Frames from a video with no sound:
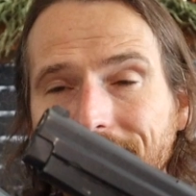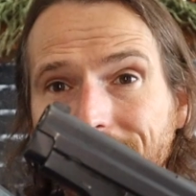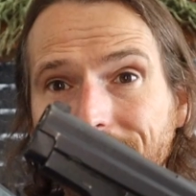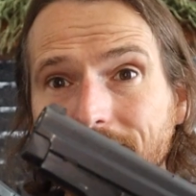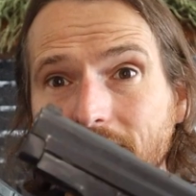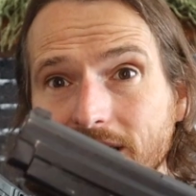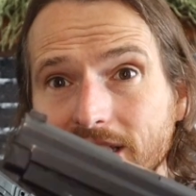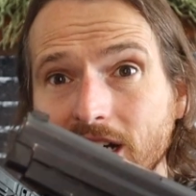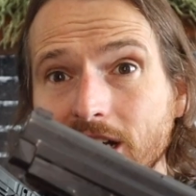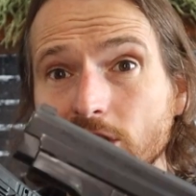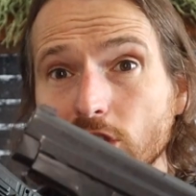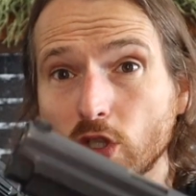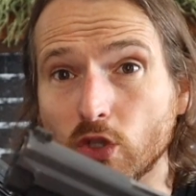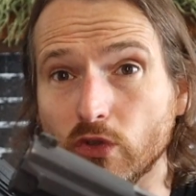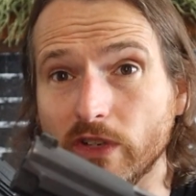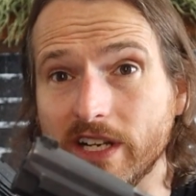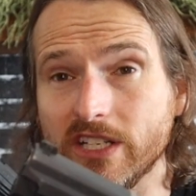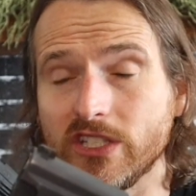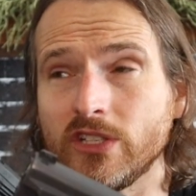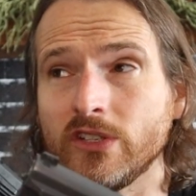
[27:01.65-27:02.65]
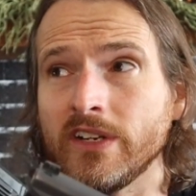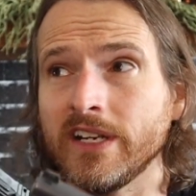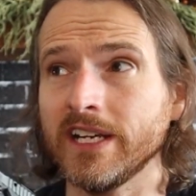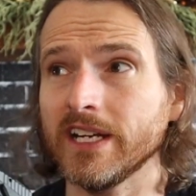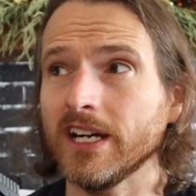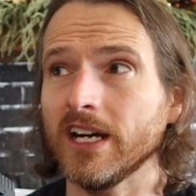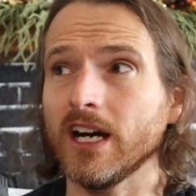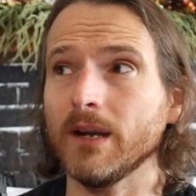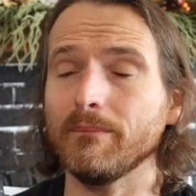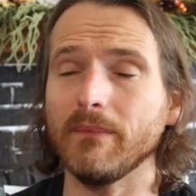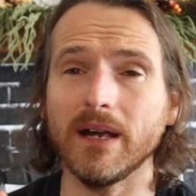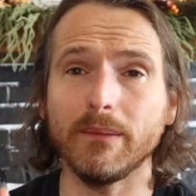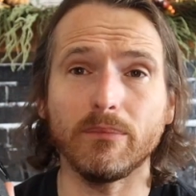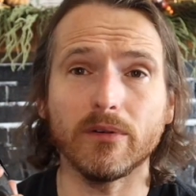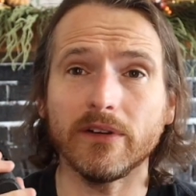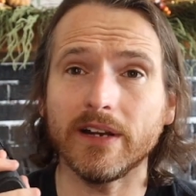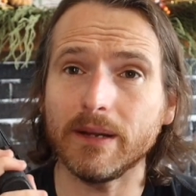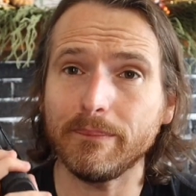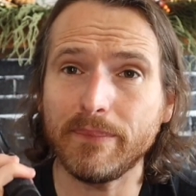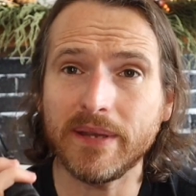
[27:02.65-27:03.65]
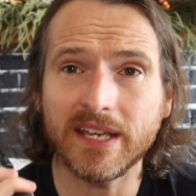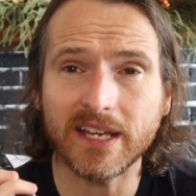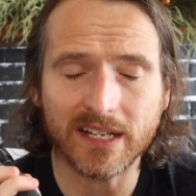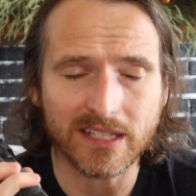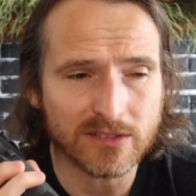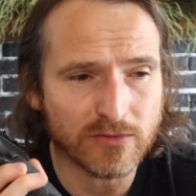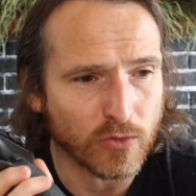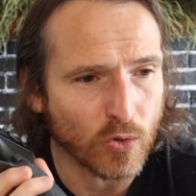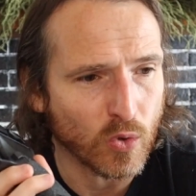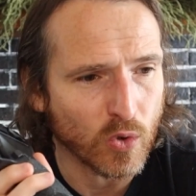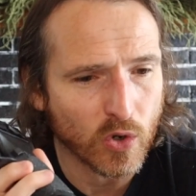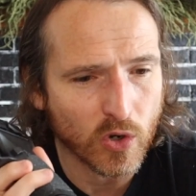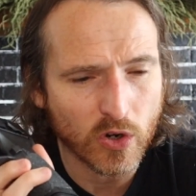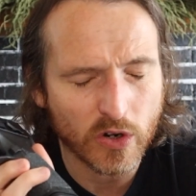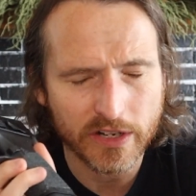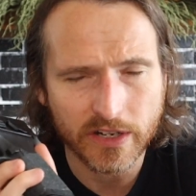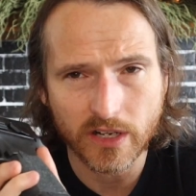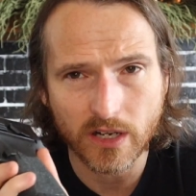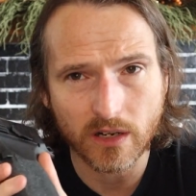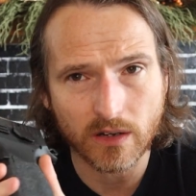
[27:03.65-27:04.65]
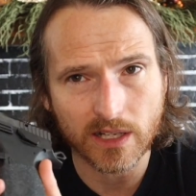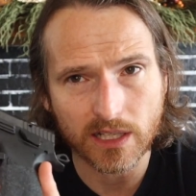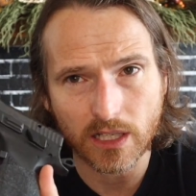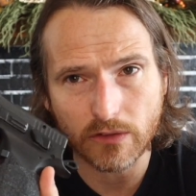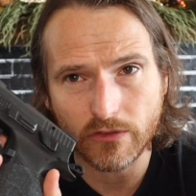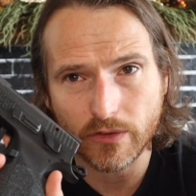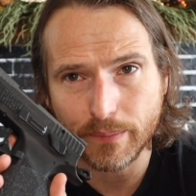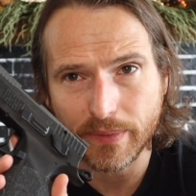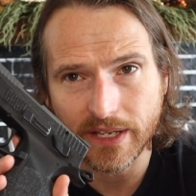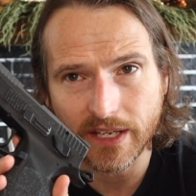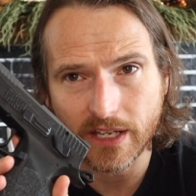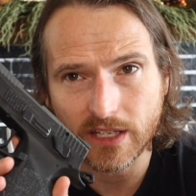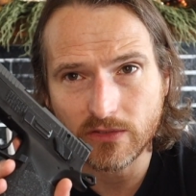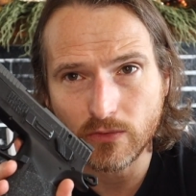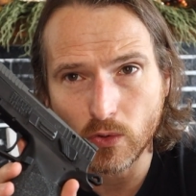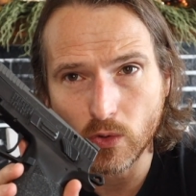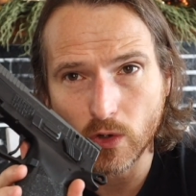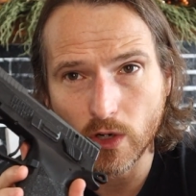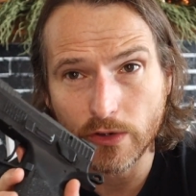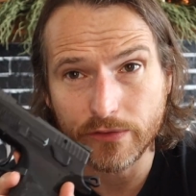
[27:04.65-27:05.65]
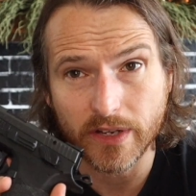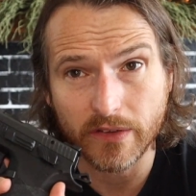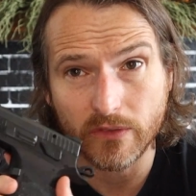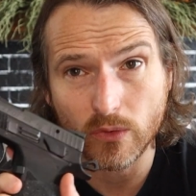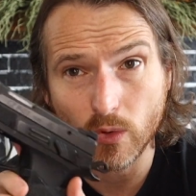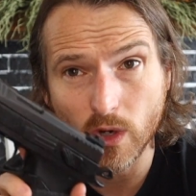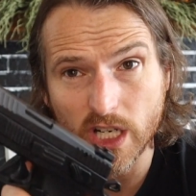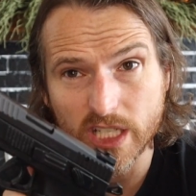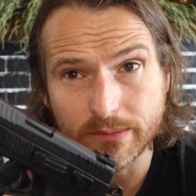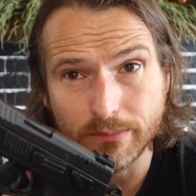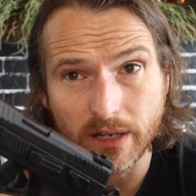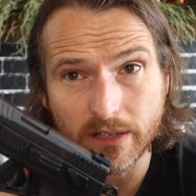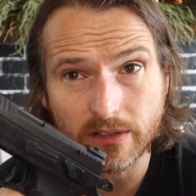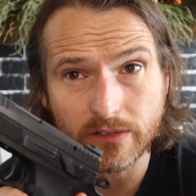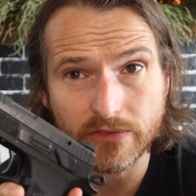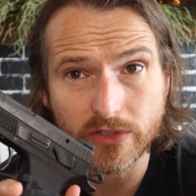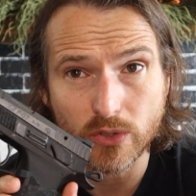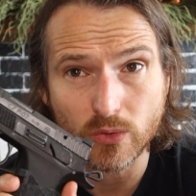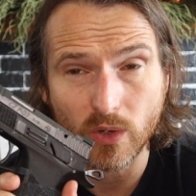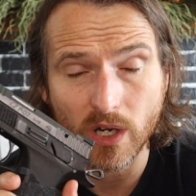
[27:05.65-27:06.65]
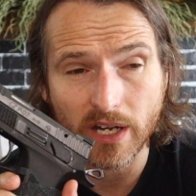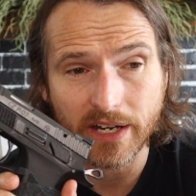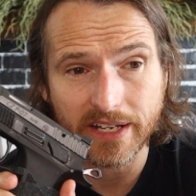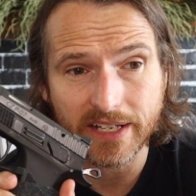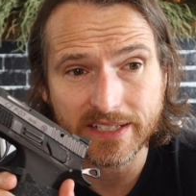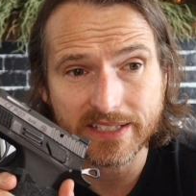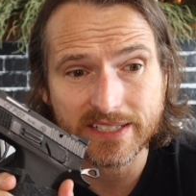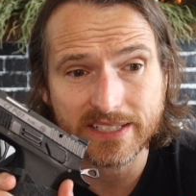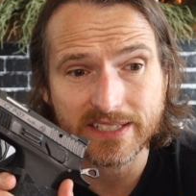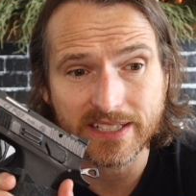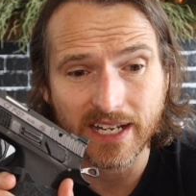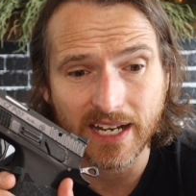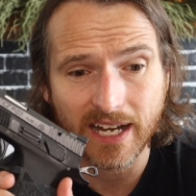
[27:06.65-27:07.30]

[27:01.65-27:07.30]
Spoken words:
this gun is a great shooting gun. My Beretta PX4, you know I love the PX4 if you haven't watched my review on it.